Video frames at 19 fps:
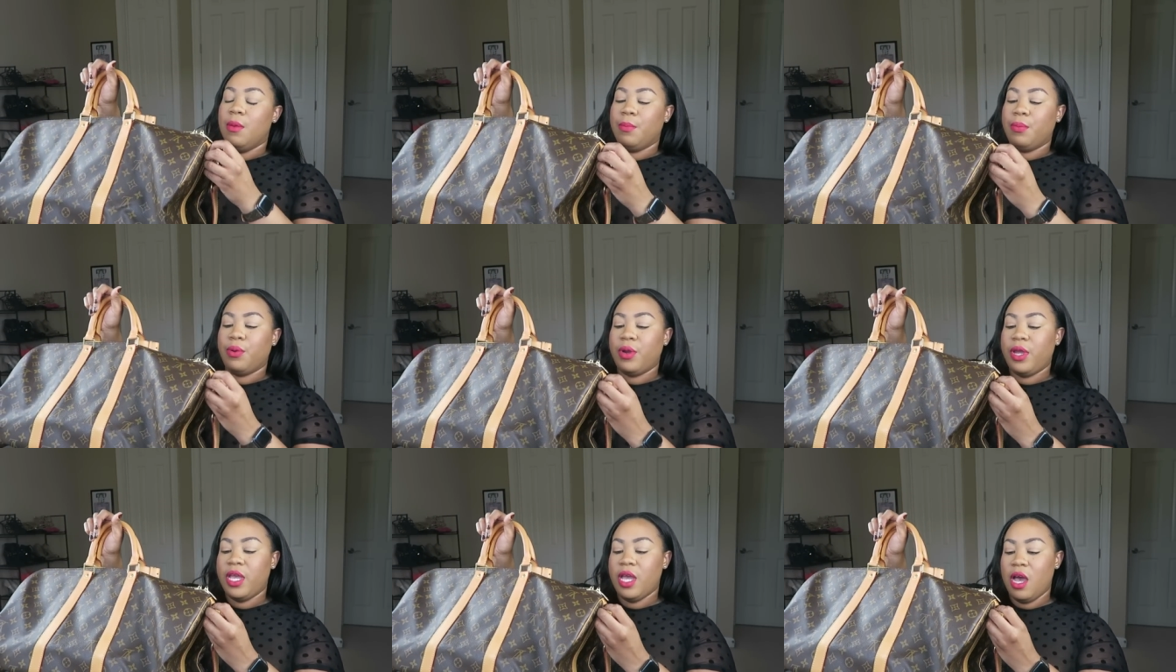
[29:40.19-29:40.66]

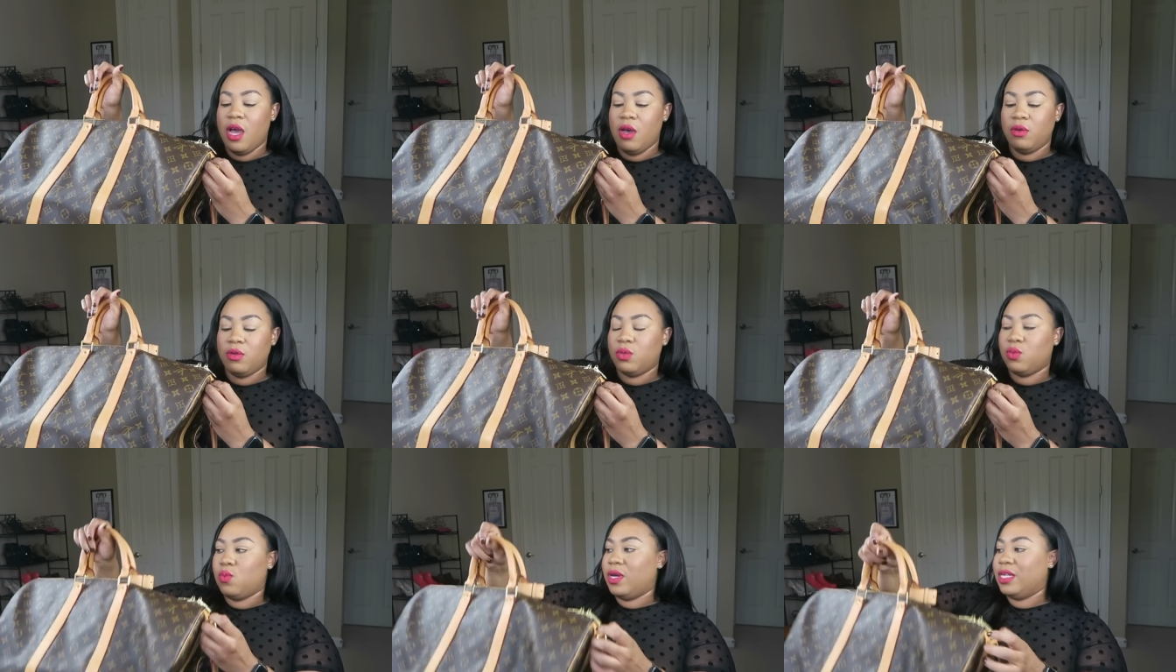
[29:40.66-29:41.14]

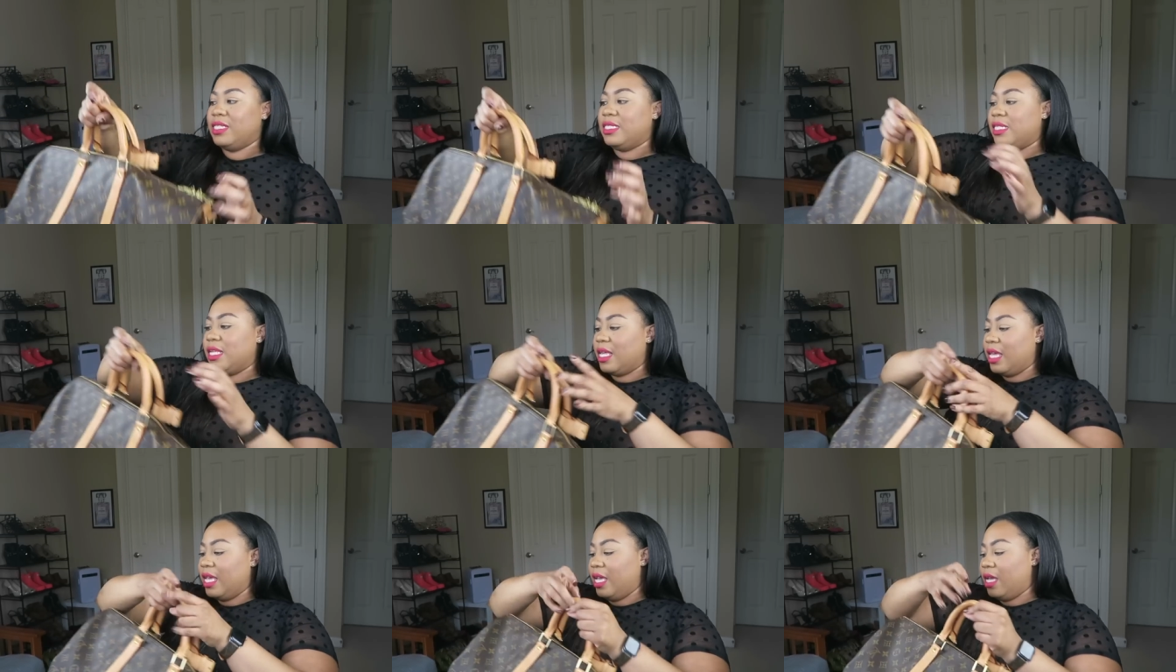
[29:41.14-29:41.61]
pre-owned once
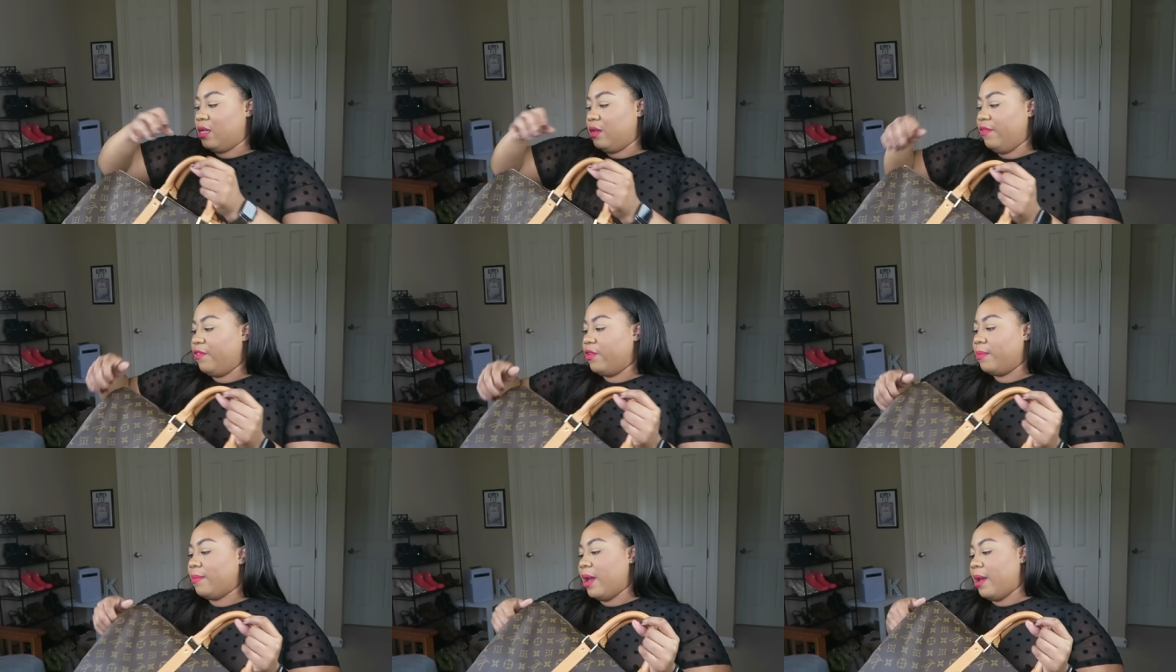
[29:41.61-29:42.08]
again
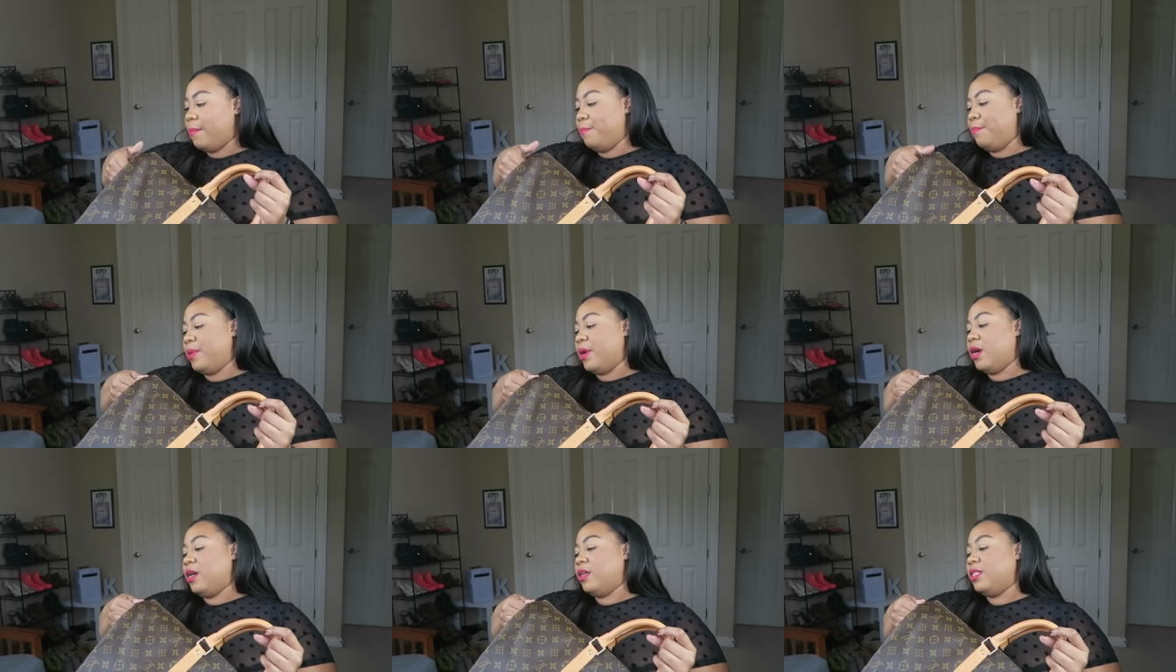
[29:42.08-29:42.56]
for my
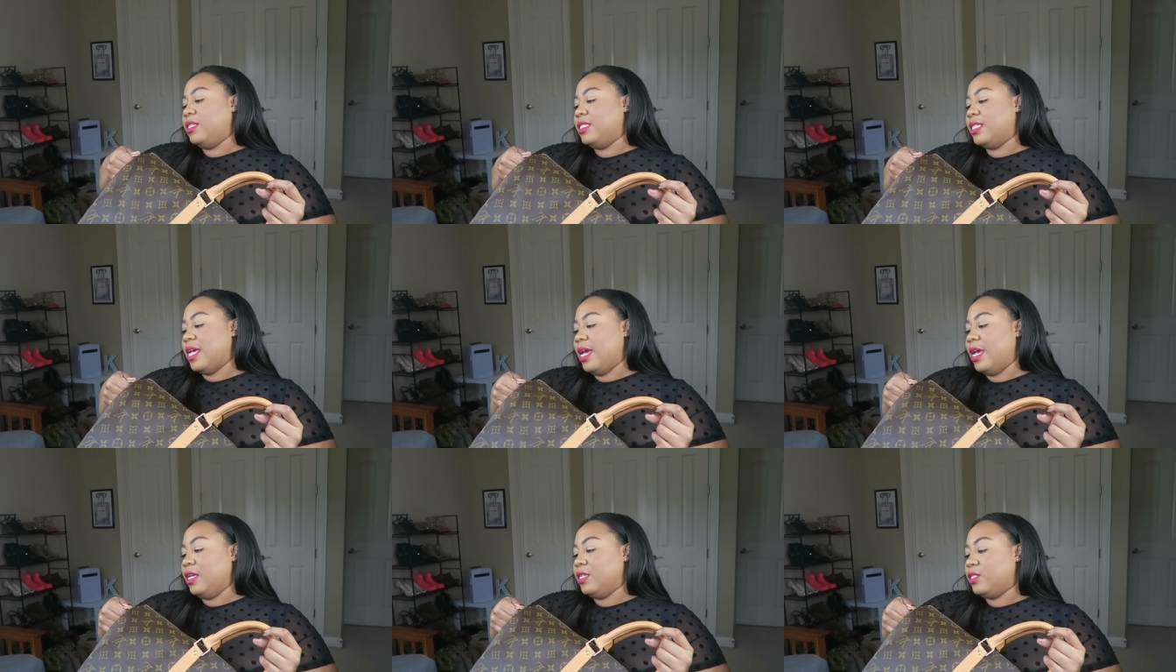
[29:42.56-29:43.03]

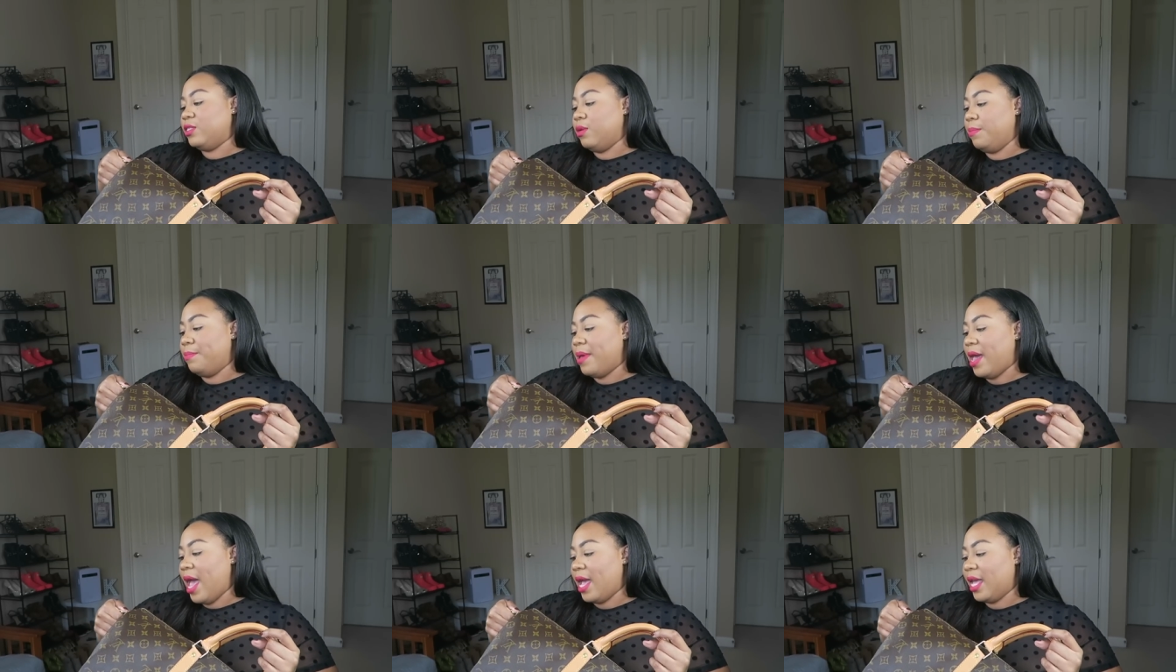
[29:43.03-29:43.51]
birthday,
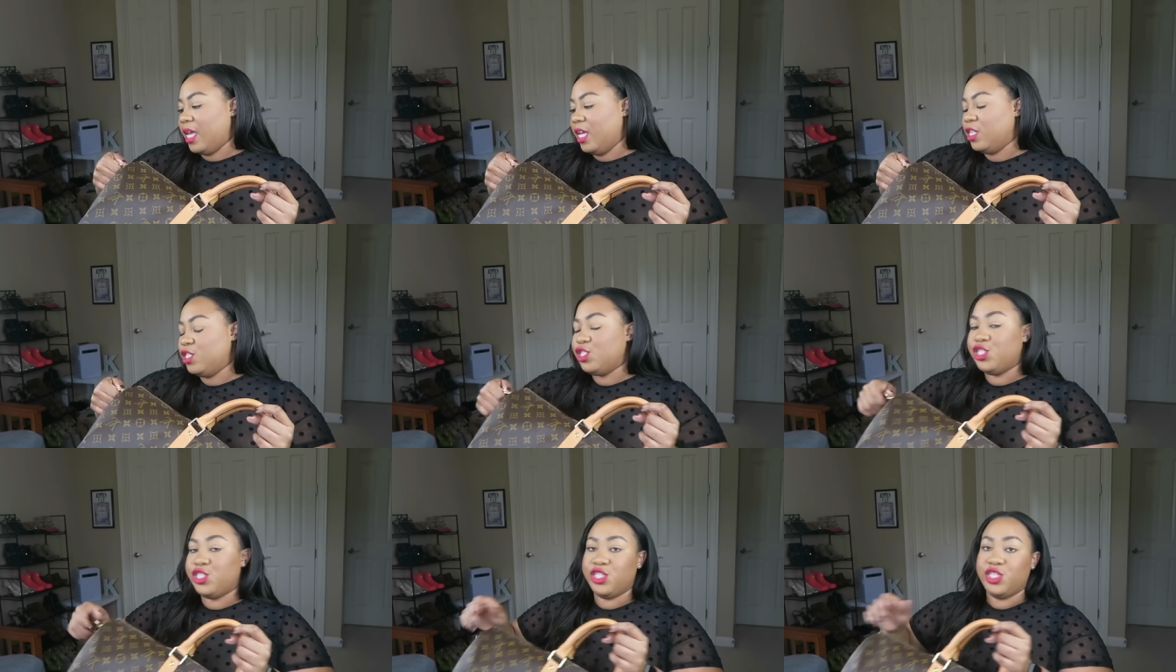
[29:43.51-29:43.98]
so back
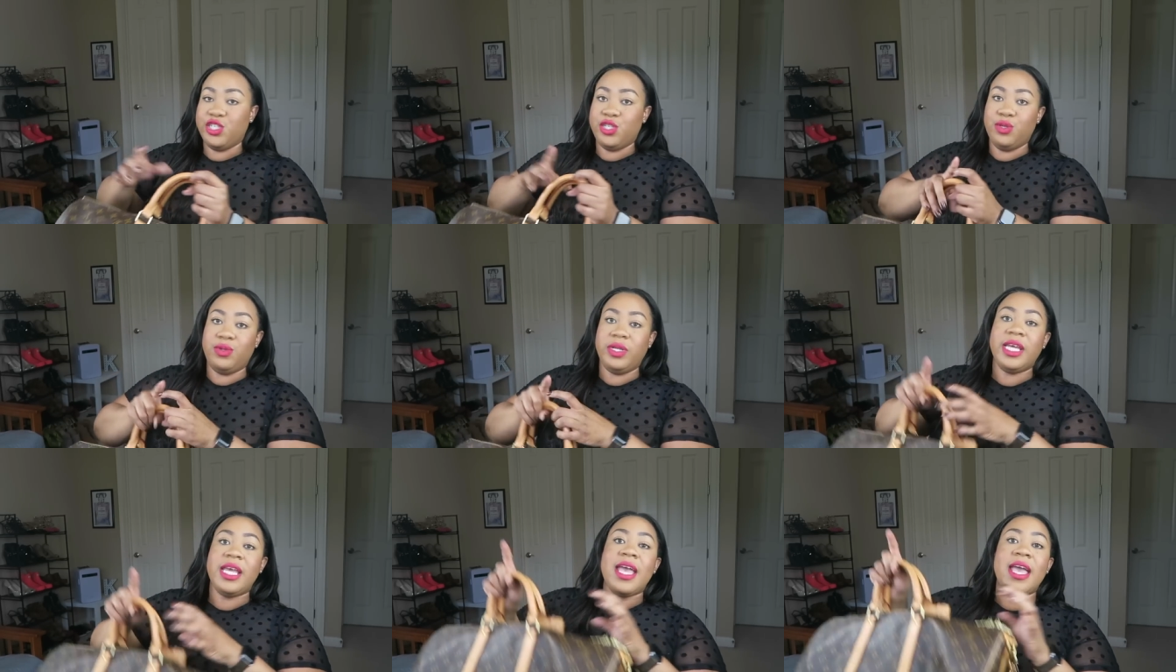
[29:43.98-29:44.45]
in
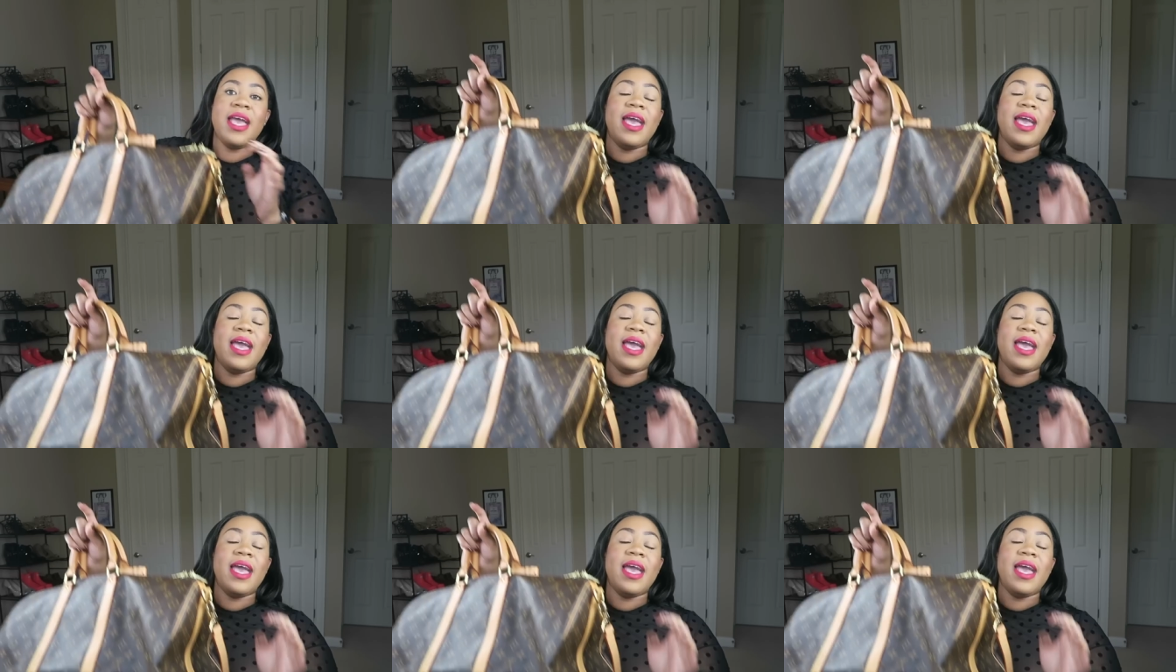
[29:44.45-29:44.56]
June,